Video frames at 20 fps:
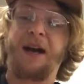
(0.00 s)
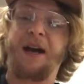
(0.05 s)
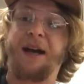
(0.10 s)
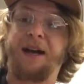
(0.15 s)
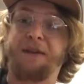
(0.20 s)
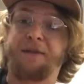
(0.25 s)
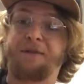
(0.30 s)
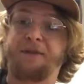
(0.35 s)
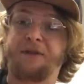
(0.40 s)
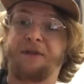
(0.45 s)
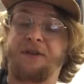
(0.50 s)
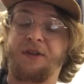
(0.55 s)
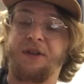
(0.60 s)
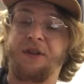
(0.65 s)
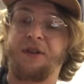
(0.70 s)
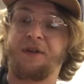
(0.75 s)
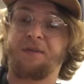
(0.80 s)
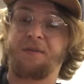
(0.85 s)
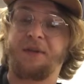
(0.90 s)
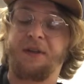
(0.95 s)
F
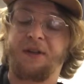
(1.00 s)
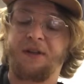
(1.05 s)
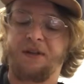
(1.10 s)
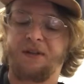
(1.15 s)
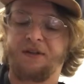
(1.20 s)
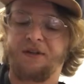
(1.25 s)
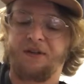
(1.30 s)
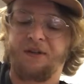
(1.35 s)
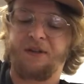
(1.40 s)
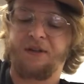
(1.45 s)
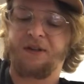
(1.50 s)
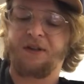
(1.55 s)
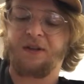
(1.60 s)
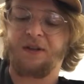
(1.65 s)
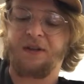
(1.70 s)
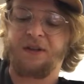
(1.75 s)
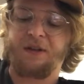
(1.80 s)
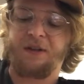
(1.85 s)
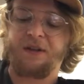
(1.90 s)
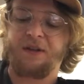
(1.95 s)
sharp major,
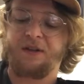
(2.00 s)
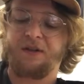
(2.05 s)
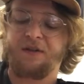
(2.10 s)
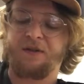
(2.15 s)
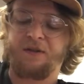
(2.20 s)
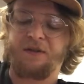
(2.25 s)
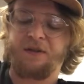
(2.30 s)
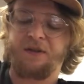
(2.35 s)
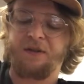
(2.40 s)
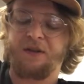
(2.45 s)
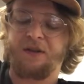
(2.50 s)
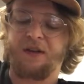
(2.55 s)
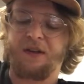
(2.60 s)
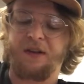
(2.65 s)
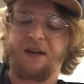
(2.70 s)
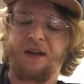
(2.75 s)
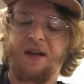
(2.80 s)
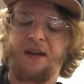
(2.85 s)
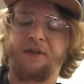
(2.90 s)
or